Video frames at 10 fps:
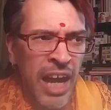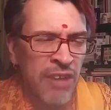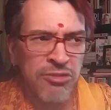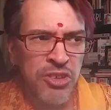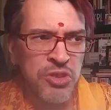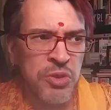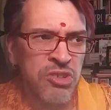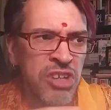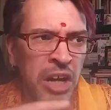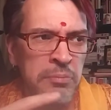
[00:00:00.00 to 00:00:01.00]
and
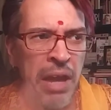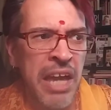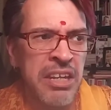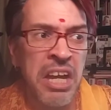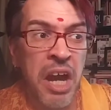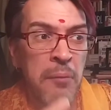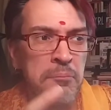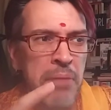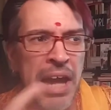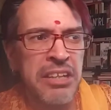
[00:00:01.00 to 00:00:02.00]
virtuous young men
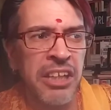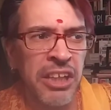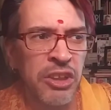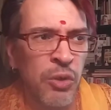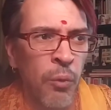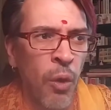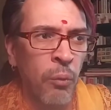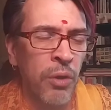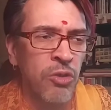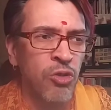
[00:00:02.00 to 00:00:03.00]
abandoning you
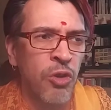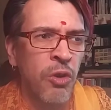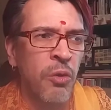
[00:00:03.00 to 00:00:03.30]
always,